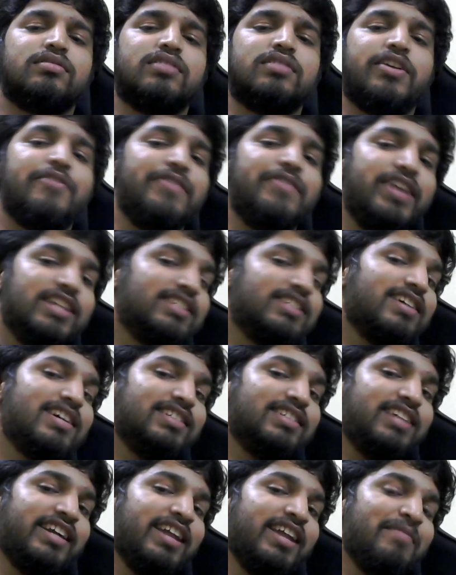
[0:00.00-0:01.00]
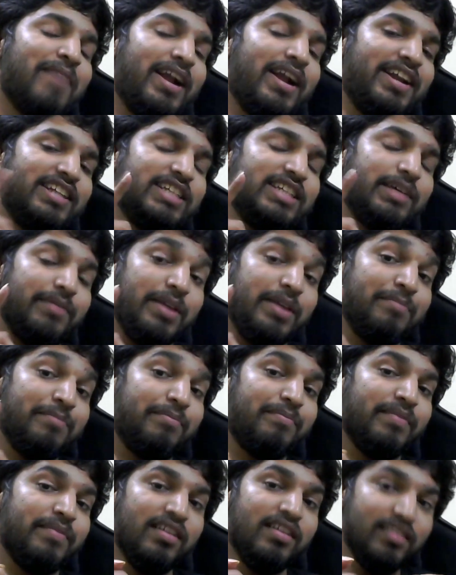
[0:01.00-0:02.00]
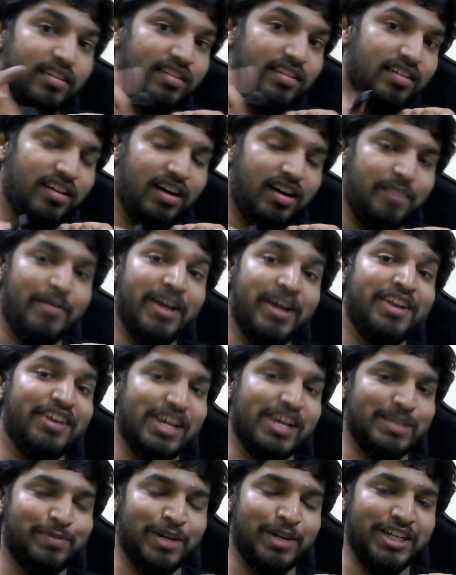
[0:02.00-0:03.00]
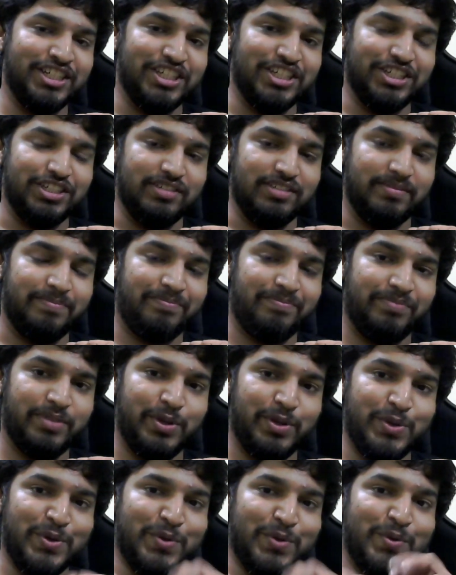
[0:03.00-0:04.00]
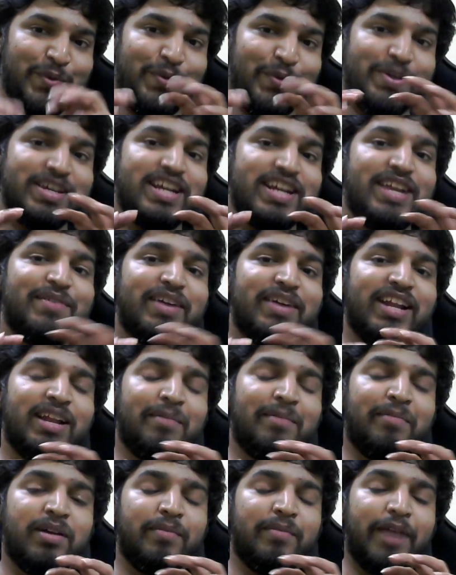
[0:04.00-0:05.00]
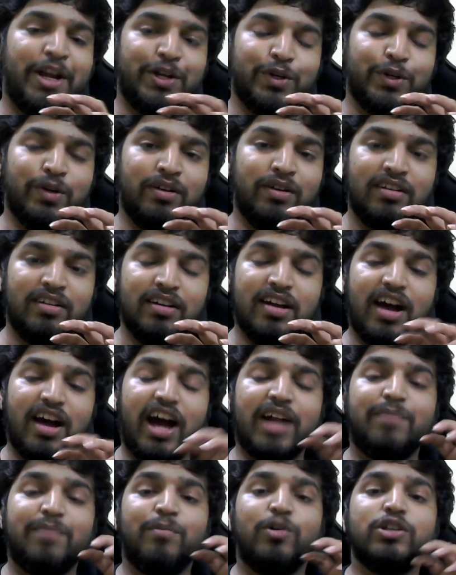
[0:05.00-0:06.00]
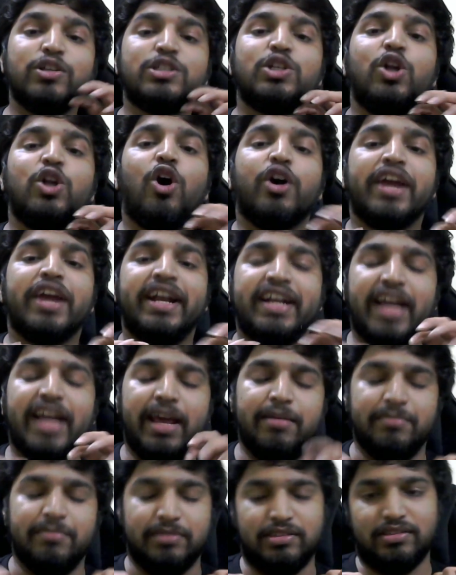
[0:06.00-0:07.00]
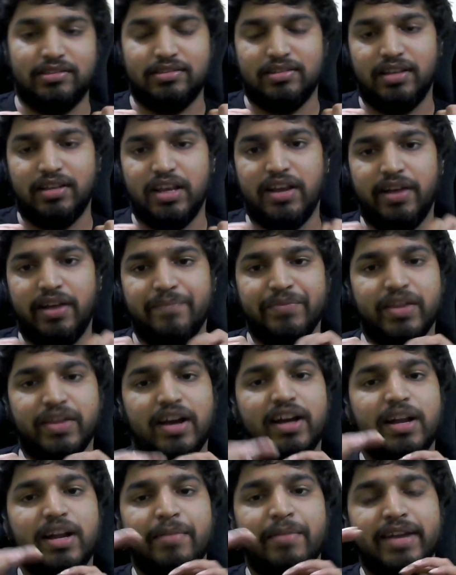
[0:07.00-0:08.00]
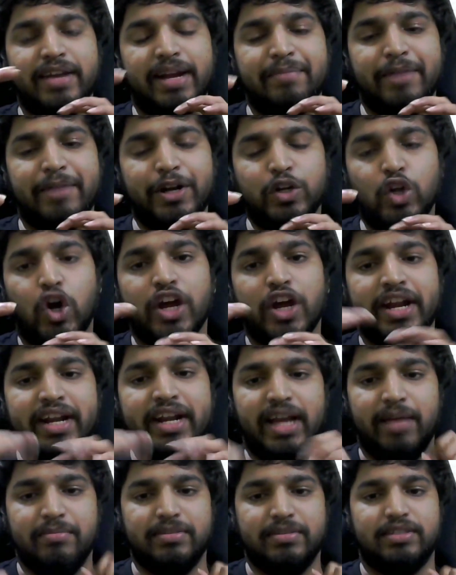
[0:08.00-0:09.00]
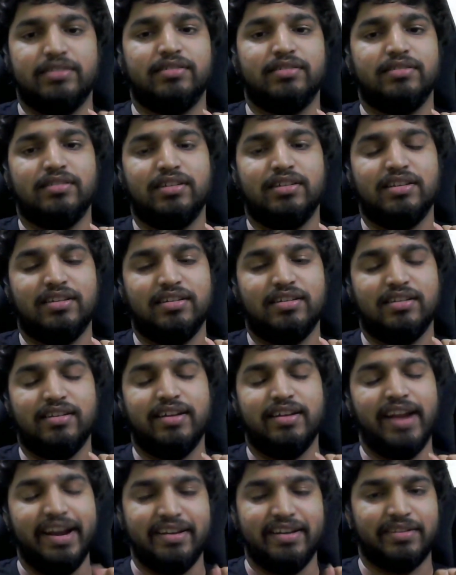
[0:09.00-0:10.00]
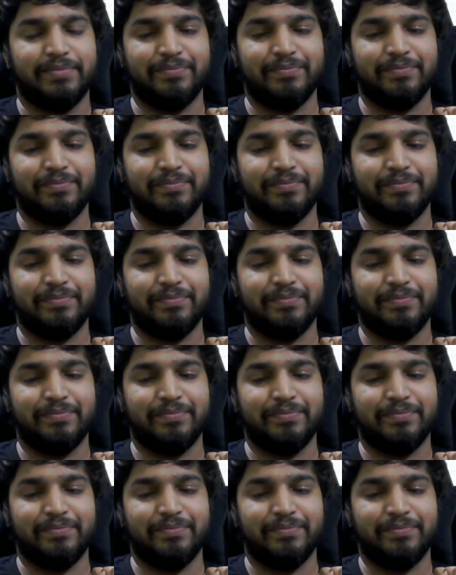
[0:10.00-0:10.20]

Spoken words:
We discussed it in binary exponentiation. We can divide a number by 2 at most log n times. A number n by 2 log n times. Right?